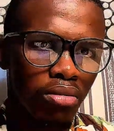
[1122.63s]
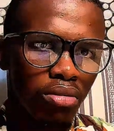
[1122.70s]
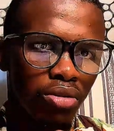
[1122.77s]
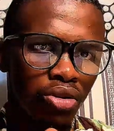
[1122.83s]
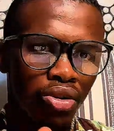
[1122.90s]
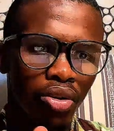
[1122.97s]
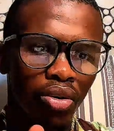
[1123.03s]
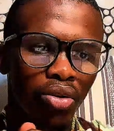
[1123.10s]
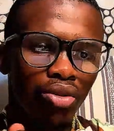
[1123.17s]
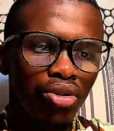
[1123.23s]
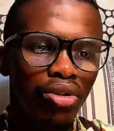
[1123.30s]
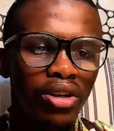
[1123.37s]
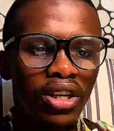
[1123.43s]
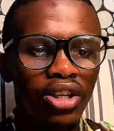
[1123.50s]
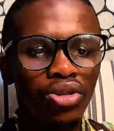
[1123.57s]
So,
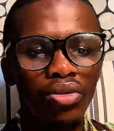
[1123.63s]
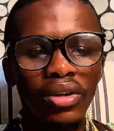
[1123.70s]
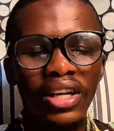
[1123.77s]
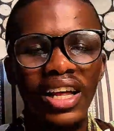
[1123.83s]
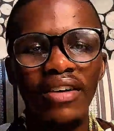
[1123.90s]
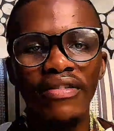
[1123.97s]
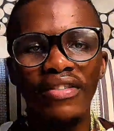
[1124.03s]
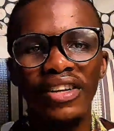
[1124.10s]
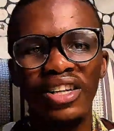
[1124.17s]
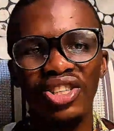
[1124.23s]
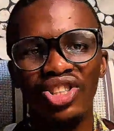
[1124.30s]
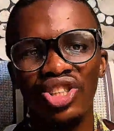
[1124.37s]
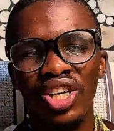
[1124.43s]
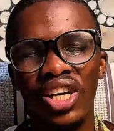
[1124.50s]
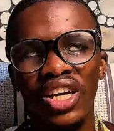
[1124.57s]
you need to
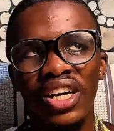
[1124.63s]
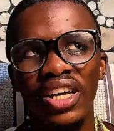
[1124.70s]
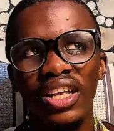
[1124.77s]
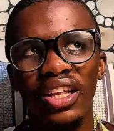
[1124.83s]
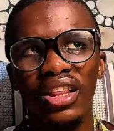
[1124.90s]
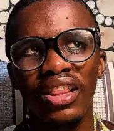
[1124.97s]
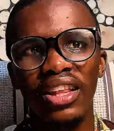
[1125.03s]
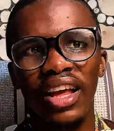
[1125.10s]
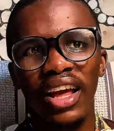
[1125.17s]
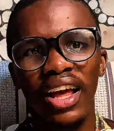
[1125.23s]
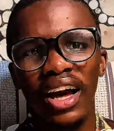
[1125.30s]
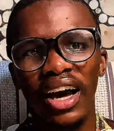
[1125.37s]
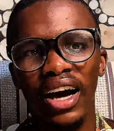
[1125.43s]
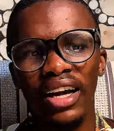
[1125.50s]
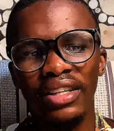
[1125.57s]
leverage
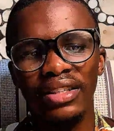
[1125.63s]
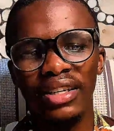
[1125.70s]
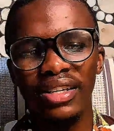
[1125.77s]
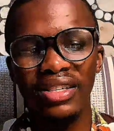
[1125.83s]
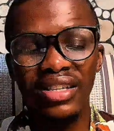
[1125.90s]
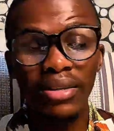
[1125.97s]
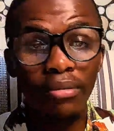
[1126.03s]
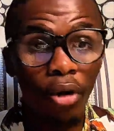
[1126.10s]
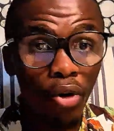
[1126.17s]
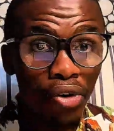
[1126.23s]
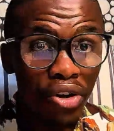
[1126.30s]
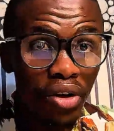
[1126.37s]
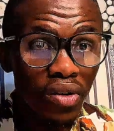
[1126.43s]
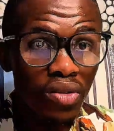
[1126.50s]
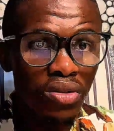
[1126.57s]
their
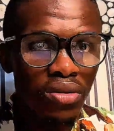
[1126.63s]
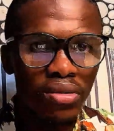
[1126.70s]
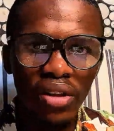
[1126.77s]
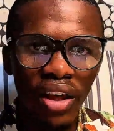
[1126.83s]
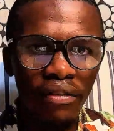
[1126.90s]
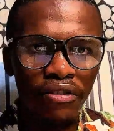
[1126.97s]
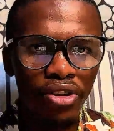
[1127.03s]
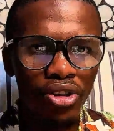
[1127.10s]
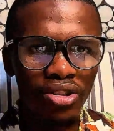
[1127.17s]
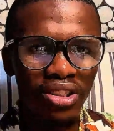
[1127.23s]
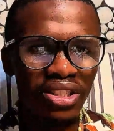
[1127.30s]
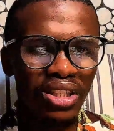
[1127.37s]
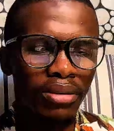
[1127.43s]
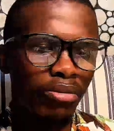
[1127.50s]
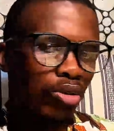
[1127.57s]
testimonials, their video
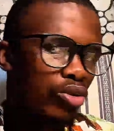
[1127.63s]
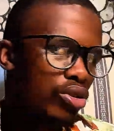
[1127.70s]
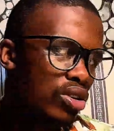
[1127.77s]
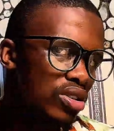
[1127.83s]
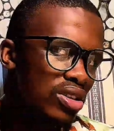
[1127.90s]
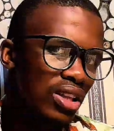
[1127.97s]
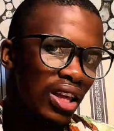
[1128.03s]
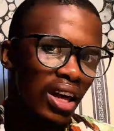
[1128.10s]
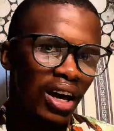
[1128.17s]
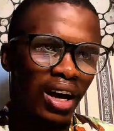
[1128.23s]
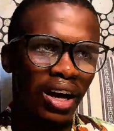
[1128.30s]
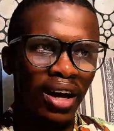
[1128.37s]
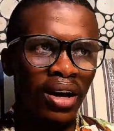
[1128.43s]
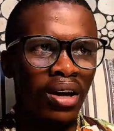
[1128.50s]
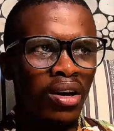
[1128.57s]
testimonials,
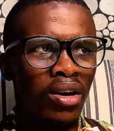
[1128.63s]
their